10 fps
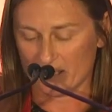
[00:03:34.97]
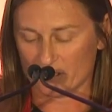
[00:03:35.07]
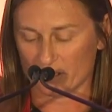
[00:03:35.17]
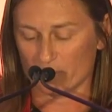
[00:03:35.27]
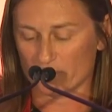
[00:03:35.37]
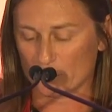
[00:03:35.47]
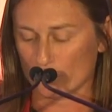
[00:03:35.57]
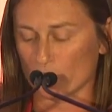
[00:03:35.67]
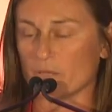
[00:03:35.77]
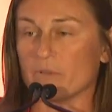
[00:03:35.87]
to
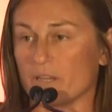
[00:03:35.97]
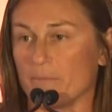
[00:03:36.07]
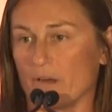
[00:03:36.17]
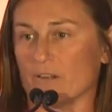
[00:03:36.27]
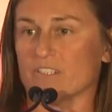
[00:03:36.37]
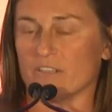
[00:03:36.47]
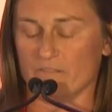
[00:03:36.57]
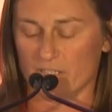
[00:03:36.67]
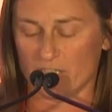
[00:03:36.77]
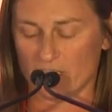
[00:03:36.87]
truly be a part
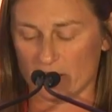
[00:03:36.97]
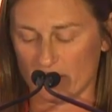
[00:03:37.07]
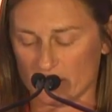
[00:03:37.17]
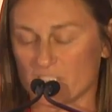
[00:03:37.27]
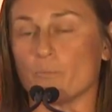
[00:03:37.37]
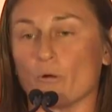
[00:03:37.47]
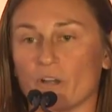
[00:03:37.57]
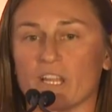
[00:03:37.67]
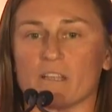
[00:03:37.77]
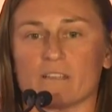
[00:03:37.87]
of a
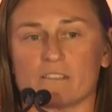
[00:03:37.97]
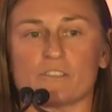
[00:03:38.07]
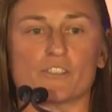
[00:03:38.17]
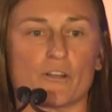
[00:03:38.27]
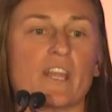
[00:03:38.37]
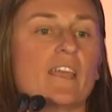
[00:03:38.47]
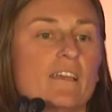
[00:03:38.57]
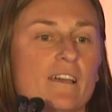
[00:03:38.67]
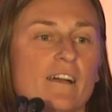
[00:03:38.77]
sporting journey